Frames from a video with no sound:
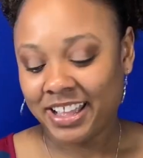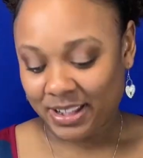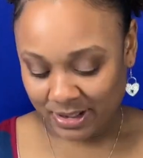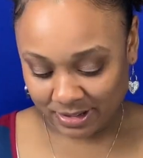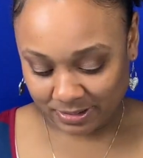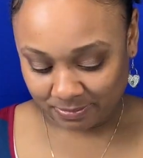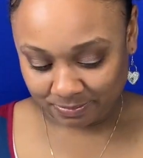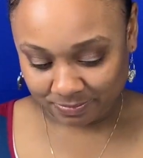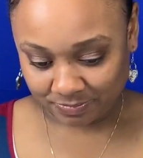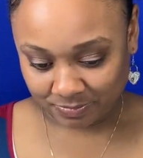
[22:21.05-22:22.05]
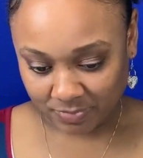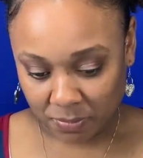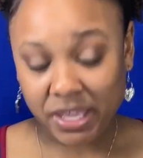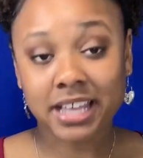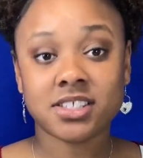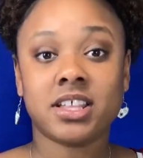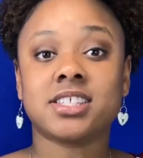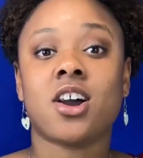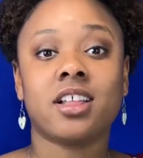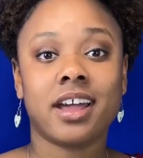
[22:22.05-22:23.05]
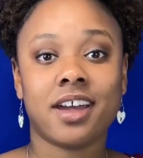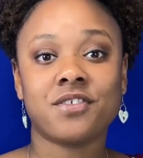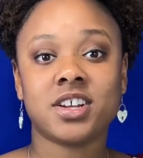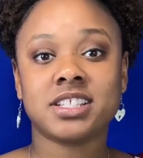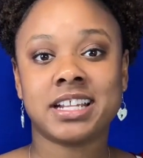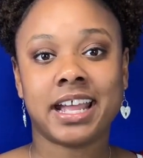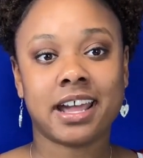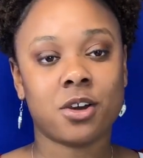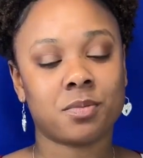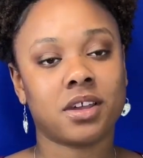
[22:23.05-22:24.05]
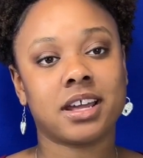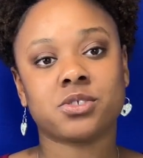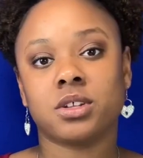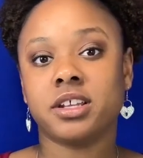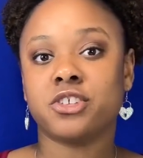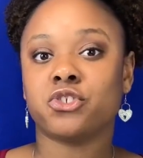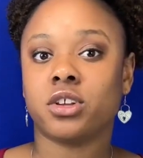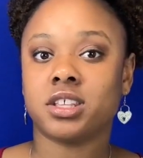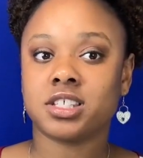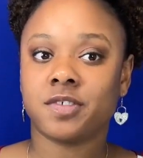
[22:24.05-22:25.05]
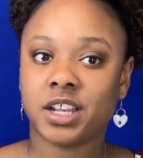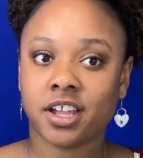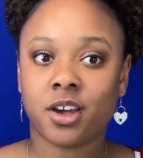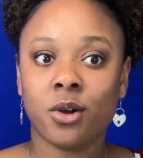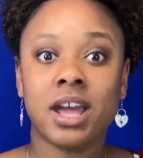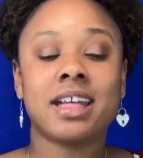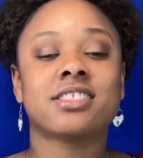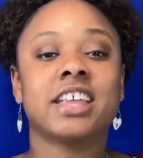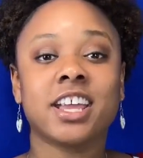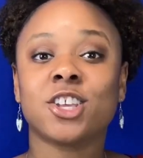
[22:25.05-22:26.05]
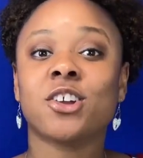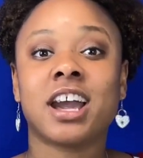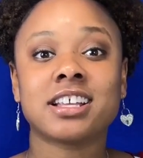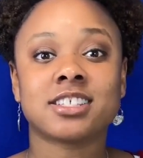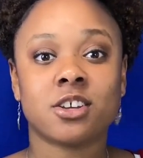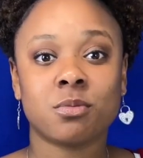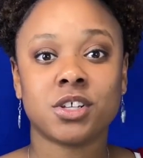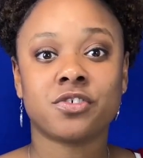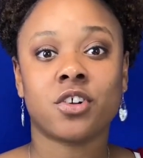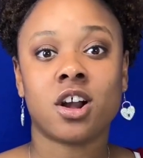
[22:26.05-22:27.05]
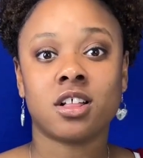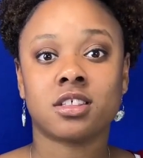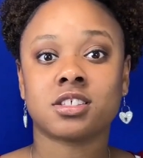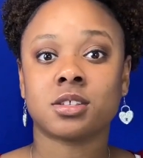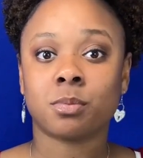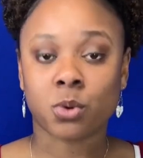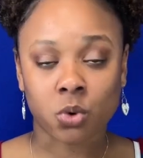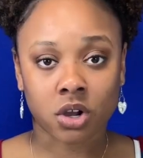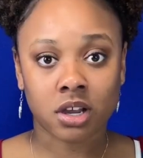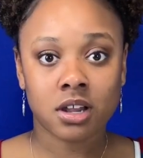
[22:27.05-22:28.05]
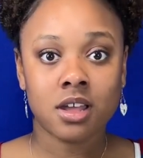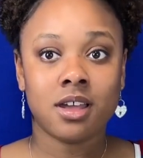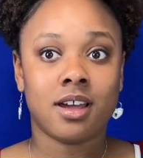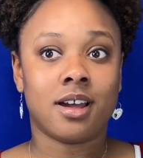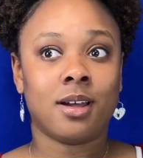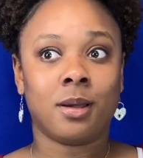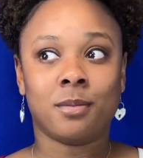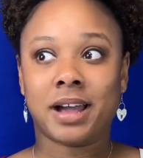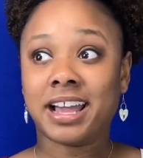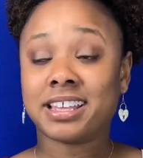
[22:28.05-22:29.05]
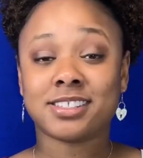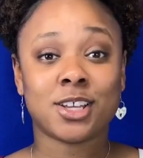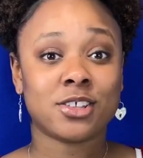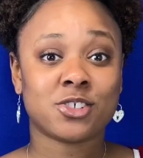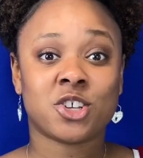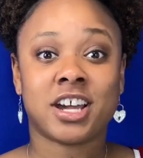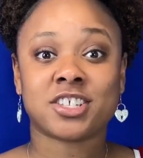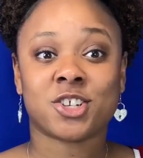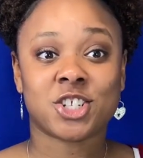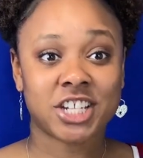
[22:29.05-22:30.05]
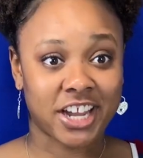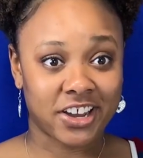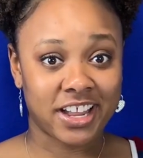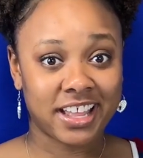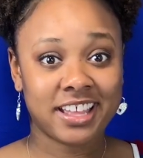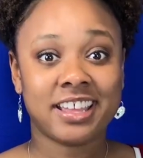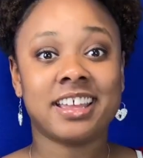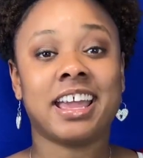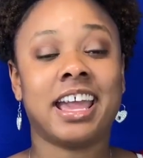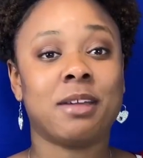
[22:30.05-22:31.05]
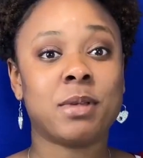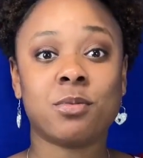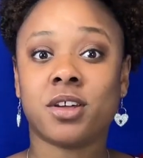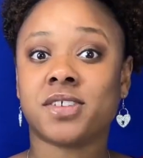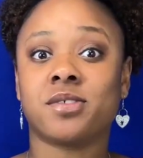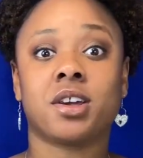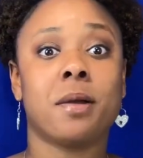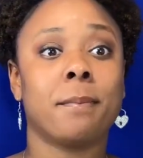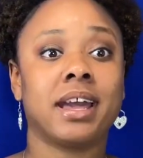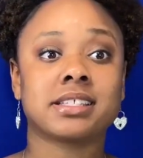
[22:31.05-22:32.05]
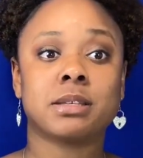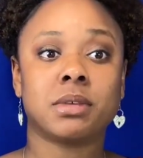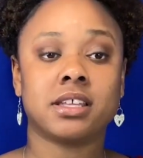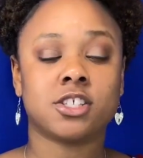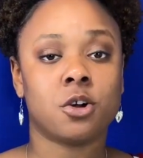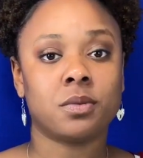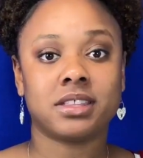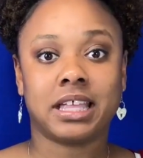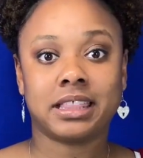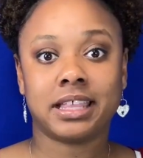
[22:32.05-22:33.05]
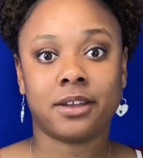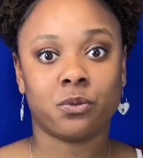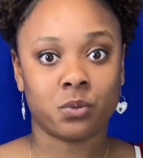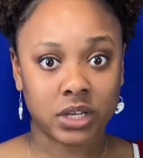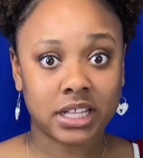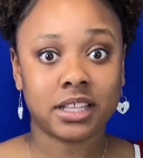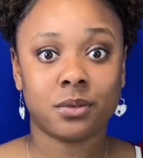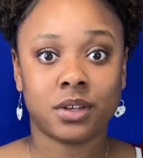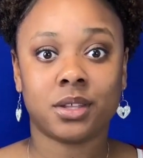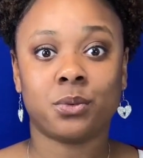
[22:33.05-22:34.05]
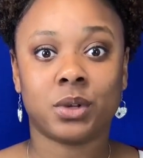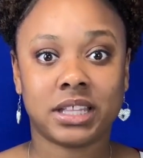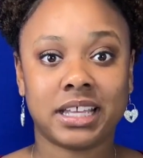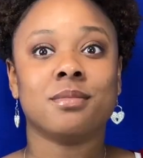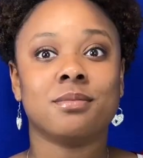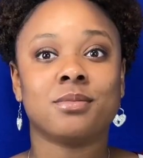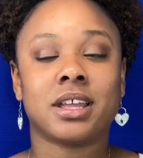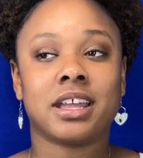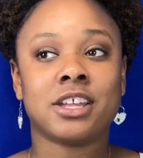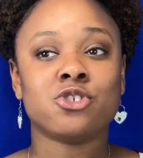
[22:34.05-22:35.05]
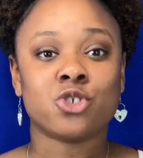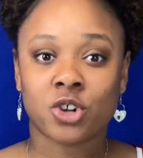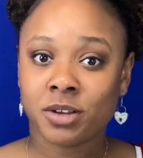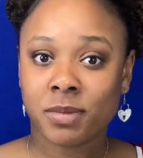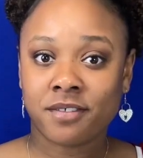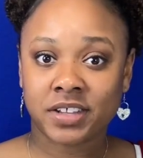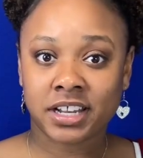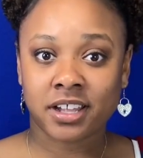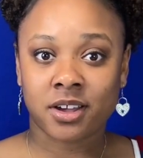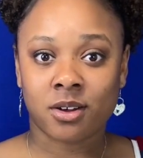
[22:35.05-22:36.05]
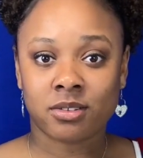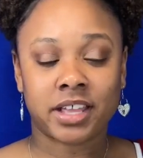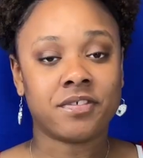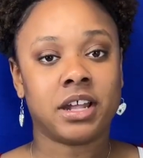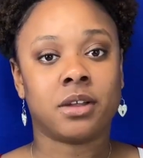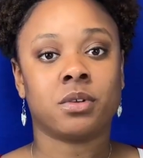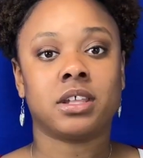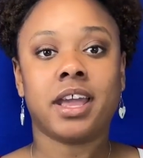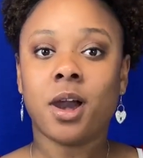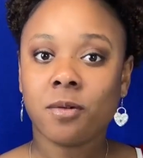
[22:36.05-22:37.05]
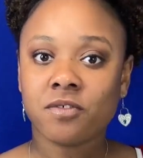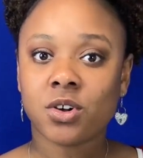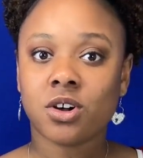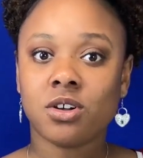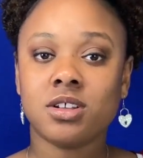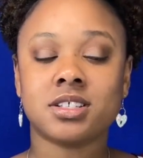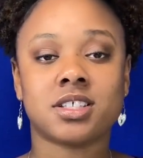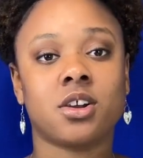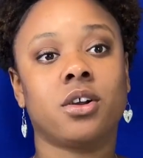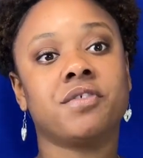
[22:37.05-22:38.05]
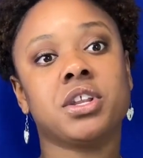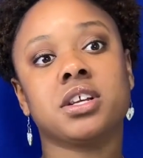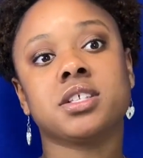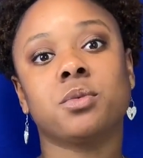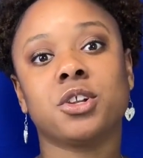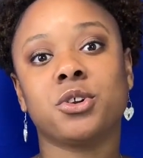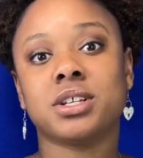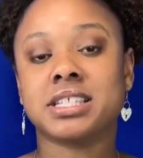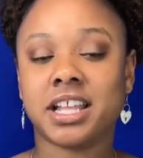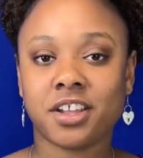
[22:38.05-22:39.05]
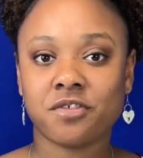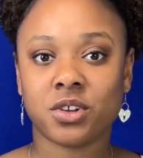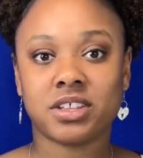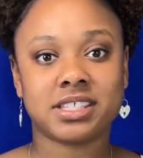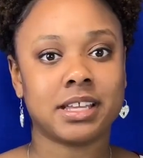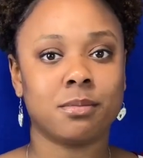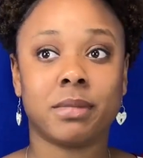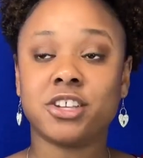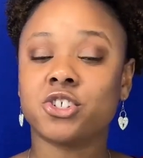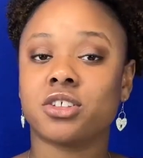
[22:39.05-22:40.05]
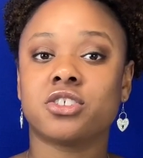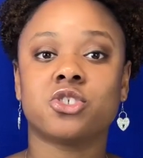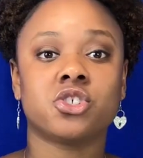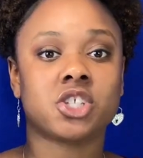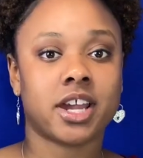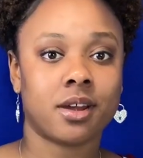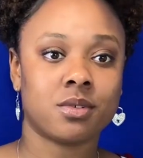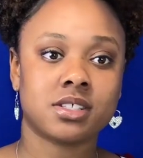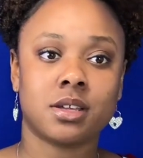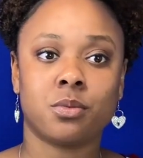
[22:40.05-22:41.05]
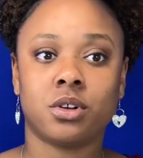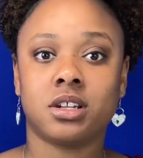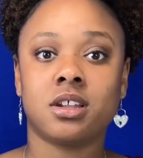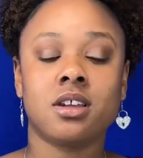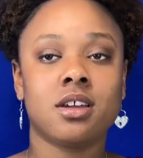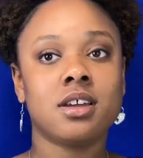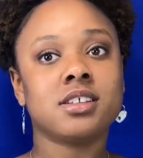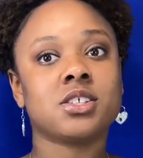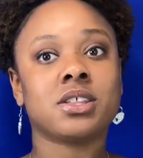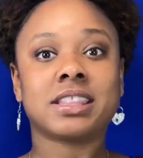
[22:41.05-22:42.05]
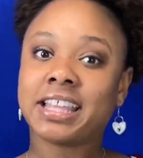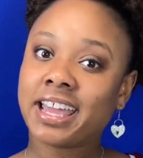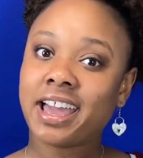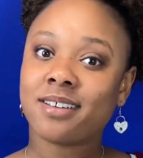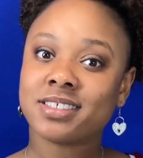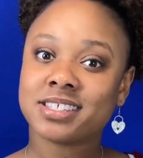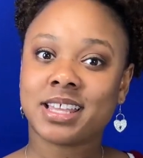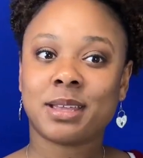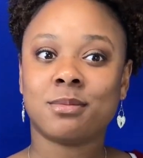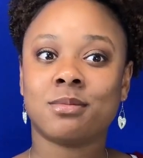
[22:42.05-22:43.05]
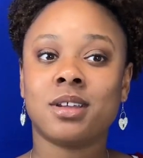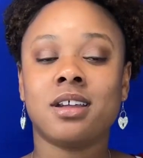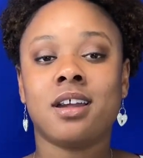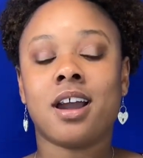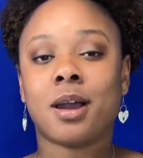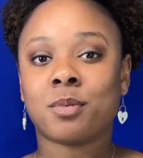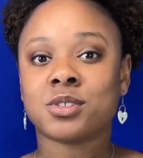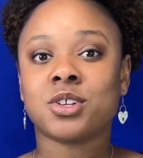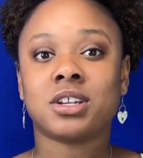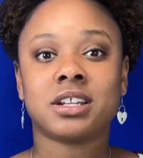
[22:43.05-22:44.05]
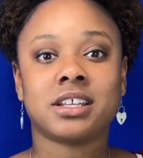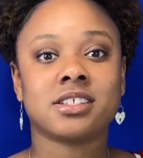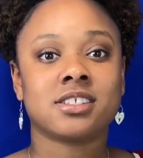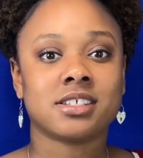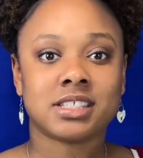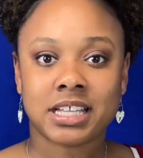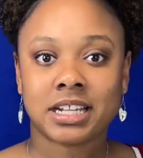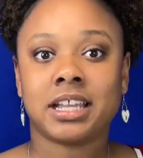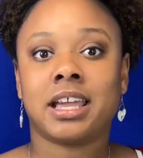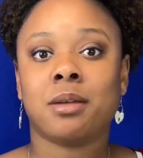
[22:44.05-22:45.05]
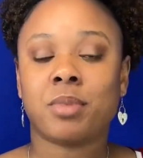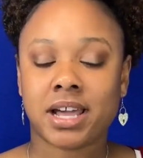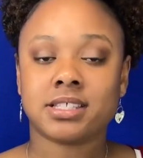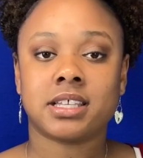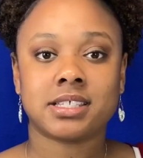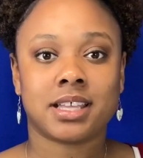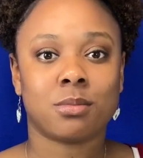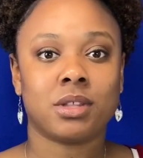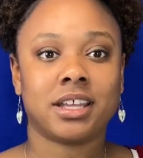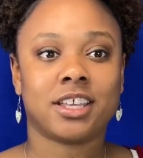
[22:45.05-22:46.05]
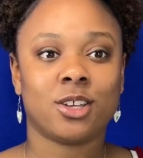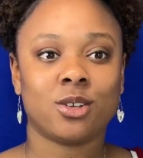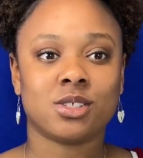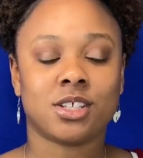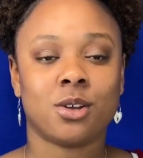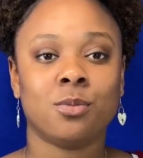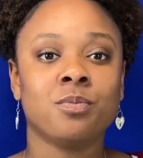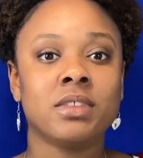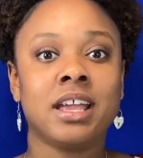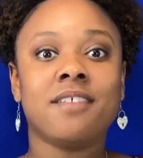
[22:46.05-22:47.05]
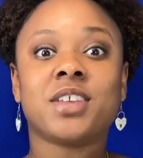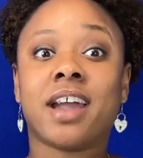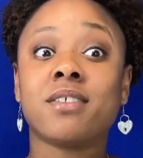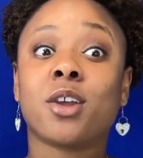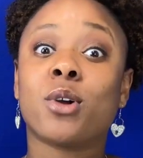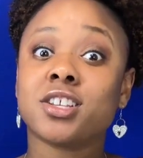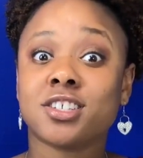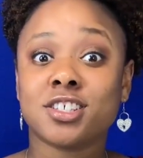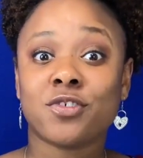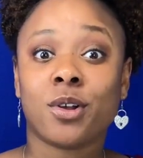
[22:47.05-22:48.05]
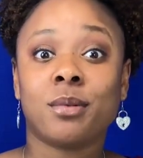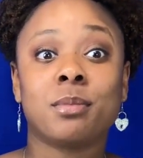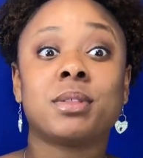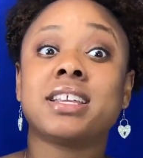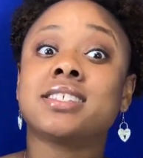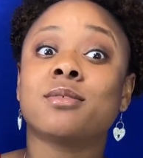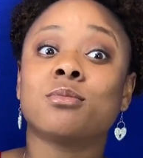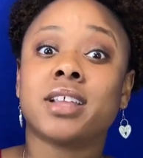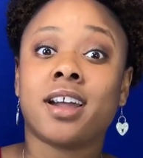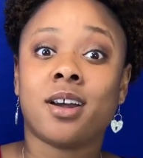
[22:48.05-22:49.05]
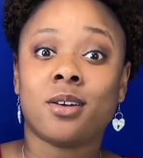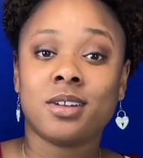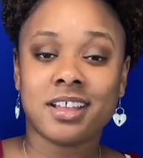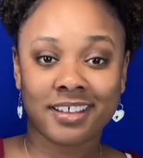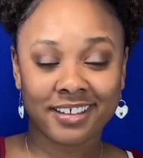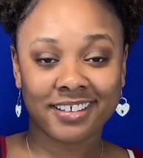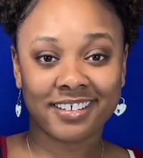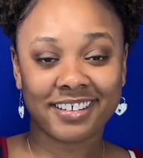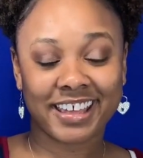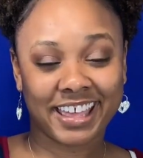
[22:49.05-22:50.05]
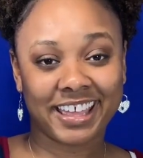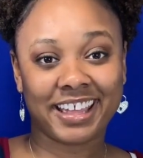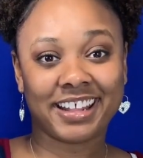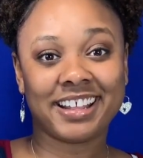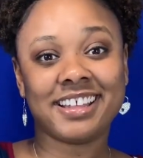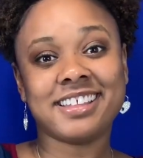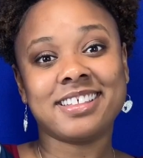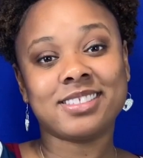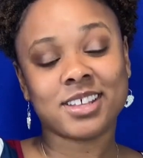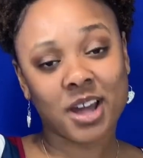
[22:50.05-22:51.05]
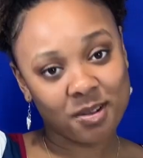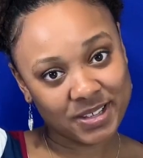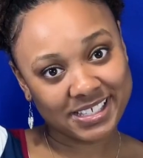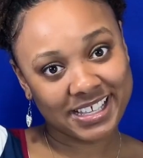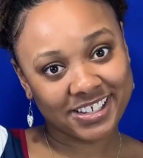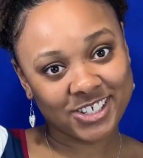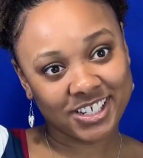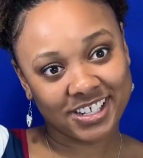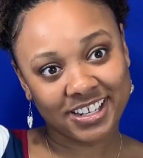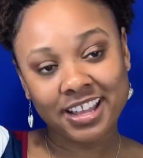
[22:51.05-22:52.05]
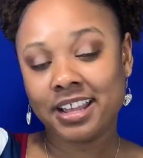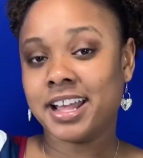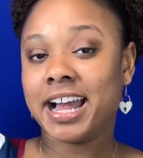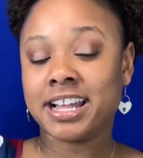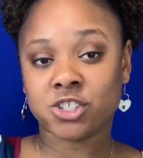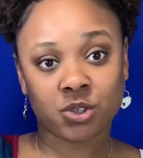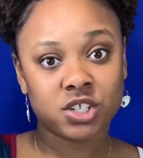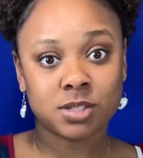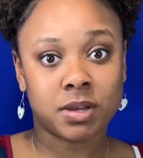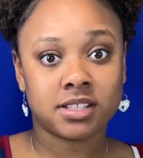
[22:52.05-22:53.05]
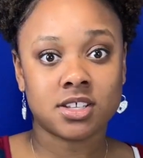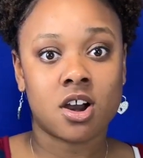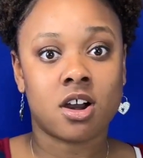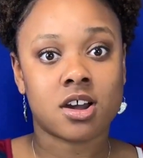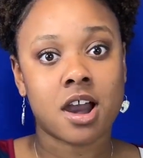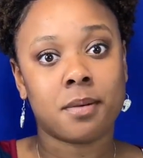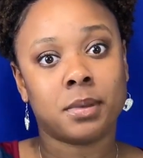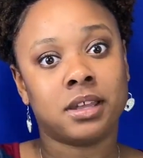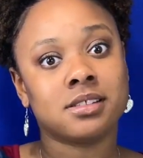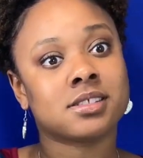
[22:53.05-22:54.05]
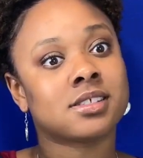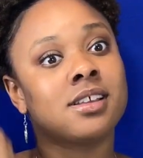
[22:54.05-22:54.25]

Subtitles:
But yeah, so that's all I have for today. I hope you guys really enjoyed this video. Thank you guys so much for all of the support. I can tell that you guys are sharing, and people have even come back to me and told me that they really enjoyed my video. They found it really helpful. So if you know someone who is studying for the exam, make sure that you share it with someone so that they have the same opportunity to study and pass the exam like you. So if you have any questions for me, please leave them down in the comment section. I do respond to all comments.